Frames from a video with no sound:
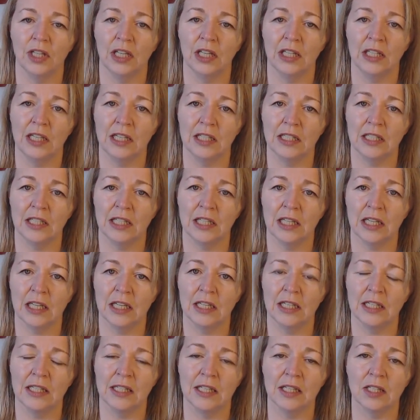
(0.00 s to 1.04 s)
Connected
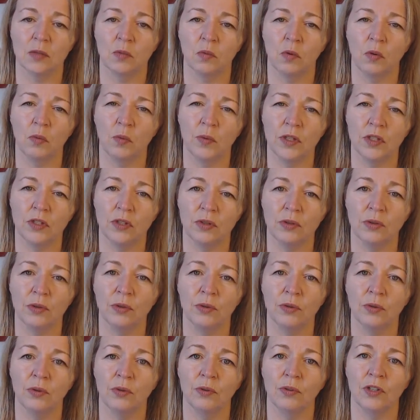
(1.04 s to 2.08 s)
Kids. It's what we
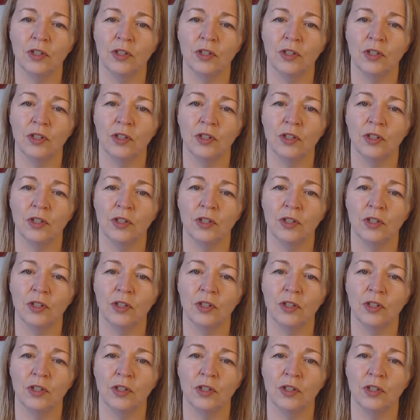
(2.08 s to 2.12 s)
do.